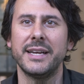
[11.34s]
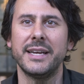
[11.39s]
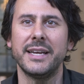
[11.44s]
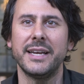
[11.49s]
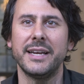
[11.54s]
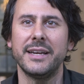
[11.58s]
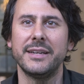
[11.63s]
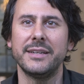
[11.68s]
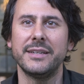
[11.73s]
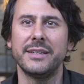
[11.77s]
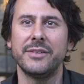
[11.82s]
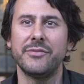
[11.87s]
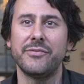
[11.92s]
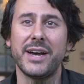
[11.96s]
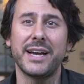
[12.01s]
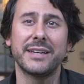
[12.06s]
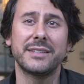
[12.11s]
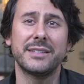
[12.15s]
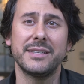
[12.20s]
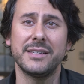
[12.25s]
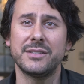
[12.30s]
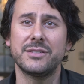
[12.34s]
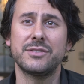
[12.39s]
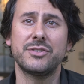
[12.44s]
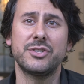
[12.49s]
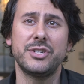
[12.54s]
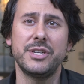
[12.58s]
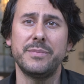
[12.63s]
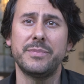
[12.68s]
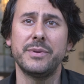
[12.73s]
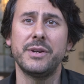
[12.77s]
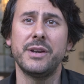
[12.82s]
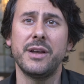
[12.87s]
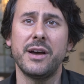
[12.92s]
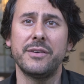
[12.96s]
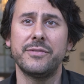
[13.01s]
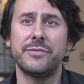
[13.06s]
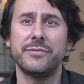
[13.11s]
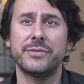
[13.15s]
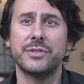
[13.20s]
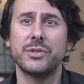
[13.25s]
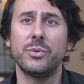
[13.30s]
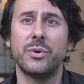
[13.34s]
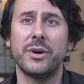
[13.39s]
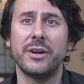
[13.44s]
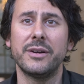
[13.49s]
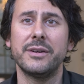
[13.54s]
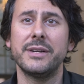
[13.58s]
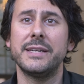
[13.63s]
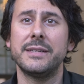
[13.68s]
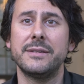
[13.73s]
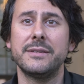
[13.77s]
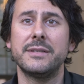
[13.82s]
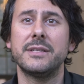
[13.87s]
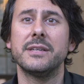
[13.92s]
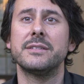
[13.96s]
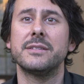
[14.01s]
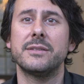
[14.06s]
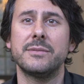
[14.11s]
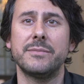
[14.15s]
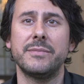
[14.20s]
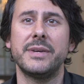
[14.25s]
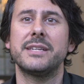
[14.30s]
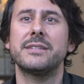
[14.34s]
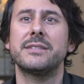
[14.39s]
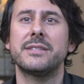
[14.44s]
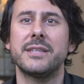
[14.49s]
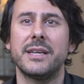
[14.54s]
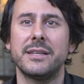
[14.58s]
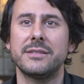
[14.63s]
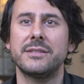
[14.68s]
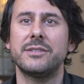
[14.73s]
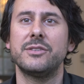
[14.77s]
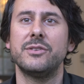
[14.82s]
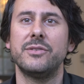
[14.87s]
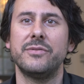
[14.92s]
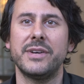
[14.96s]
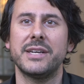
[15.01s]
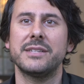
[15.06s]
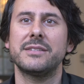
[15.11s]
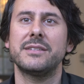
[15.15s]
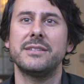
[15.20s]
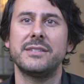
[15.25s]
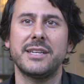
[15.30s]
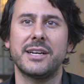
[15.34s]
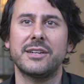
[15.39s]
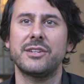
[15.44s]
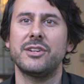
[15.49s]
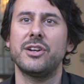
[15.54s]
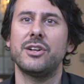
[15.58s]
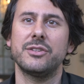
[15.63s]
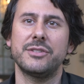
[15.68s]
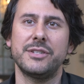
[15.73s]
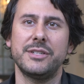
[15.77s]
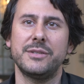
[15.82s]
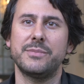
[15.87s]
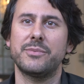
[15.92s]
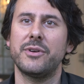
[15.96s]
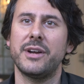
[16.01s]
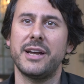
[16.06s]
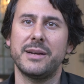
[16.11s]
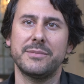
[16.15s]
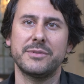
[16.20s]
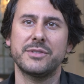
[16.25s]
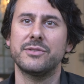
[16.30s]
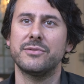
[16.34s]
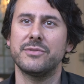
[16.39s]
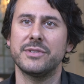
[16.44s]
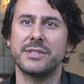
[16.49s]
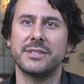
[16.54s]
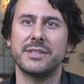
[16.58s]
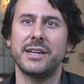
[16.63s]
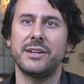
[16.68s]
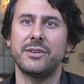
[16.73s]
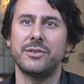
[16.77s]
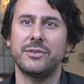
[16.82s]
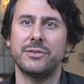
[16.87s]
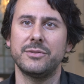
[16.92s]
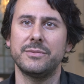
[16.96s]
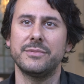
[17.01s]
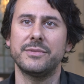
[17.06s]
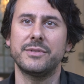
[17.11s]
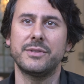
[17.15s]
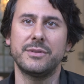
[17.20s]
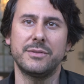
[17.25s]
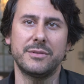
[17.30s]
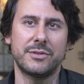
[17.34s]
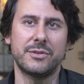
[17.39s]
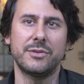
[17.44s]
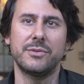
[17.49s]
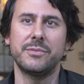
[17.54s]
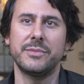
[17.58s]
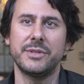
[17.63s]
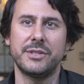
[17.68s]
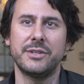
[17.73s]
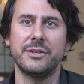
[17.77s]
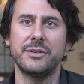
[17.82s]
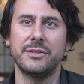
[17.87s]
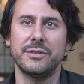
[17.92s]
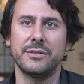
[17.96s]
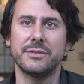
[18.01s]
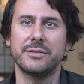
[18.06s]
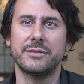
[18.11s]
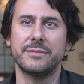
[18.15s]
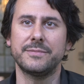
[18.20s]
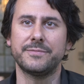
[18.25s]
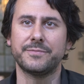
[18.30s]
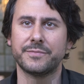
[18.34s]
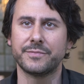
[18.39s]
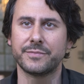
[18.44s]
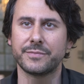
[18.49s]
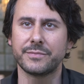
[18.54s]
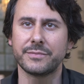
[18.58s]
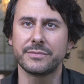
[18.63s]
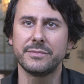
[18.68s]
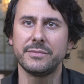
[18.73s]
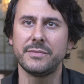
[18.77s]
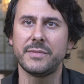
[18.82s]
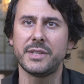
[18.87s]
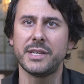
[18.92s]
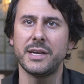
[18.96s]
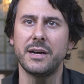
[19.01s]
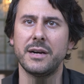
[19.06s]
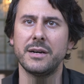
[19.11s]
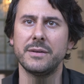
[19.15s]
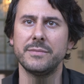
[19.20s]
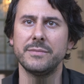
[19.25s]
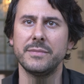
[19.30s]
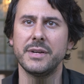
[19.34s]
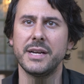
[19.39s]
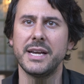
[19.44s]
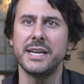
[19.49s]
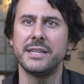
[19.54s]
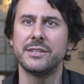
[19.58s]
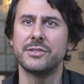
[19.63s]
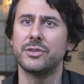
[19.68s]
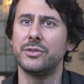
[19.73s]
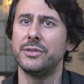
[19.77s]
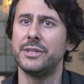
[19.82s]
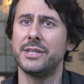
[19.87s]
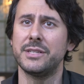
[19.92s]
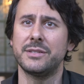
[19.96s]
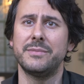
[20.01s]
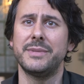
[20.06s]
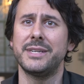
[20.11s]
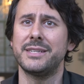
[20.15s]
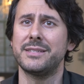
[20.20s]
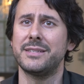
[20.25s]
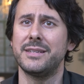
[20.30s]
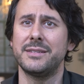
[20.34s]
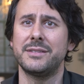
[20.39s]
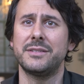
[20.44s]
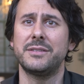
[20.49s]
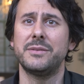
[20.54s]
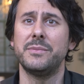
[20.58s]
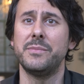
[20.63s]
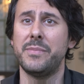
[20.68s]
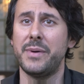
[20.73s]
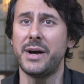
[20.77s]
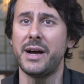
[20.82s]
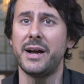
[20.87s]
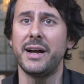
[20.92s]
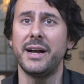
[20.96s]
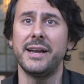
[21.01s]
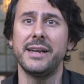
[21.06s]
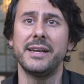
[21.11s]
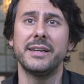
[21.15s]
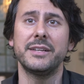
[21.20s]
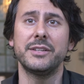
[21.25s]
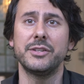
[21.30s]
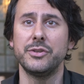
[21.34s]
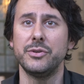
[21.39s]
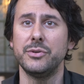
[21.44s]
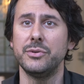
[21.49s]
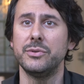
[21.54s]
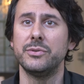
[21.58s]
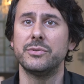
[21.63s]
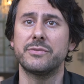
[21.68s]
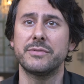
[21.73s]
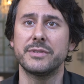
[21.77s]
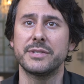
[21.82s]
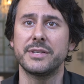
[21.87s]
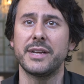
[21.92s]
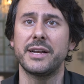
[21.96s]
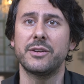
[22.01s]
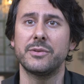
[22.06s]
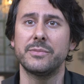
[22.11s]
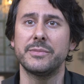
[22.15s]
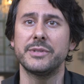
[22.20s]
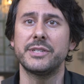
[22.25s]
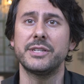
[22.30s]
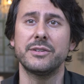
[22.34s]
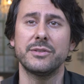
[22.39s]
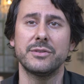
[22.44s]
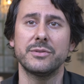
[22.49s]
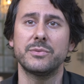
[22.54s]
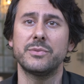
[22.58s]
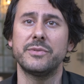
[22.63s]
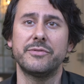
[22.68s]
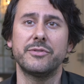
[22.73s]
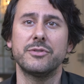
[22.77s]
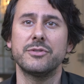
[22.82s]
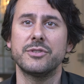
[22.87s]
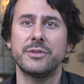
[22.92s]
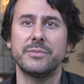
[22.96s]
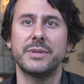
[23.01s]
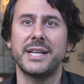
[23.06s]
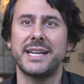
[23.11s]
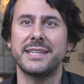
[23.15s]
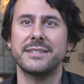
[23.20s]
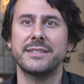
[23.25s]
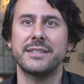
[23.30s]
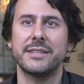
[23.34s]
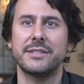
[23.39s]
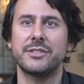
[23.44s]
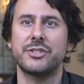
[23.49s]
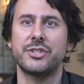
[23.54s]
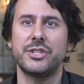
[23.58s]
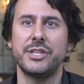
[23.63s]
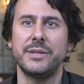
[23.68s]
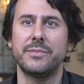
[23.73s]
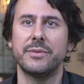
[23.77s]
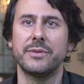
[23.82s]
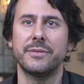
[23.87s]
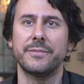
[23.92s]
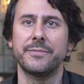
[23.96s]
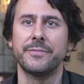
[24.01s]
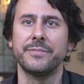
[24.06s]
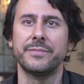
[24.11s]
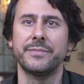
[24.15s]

And in fact, it's cheap enough to where it doesn't make sense to invest in technologies, perhaps to recycle certain materials. Um, and certainly doesn't make sense to buy and use recycled materials when virgin plastic is cheaper.